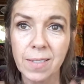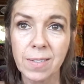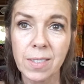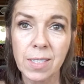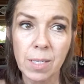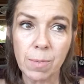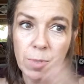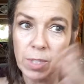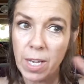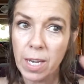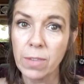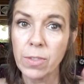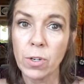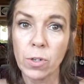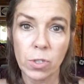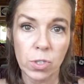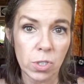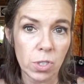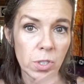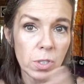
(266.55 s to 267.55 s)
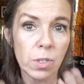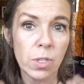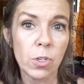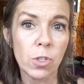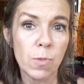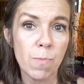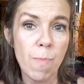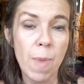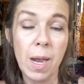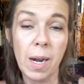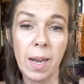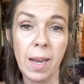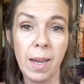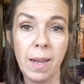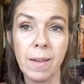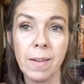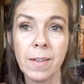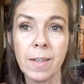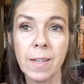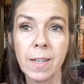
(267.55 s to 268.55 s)
Seems like there's
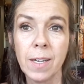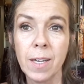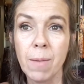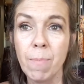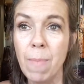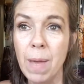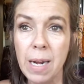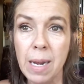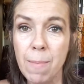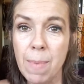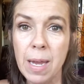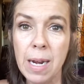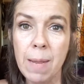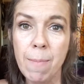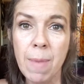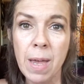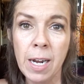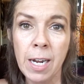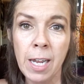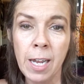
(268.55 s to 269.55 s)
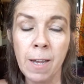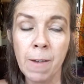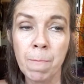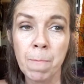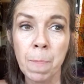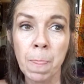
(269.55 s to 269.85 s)
many, many, many, many.